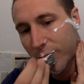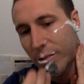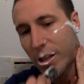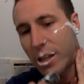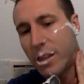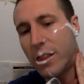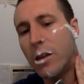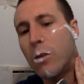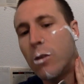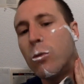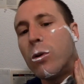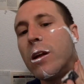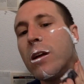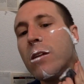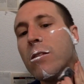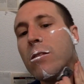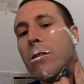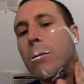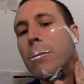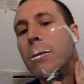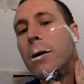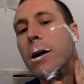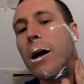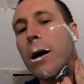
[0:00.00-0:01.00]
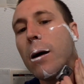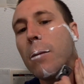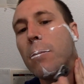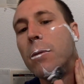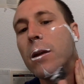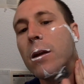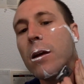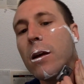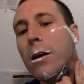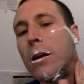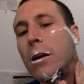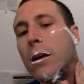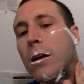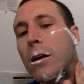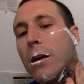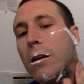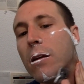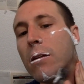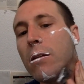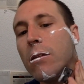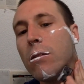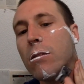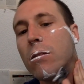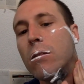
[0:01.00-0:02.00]
think what ends up happening
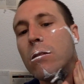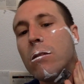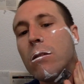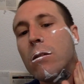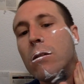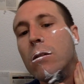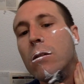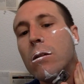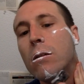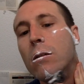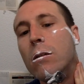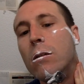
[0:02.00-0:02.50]
is,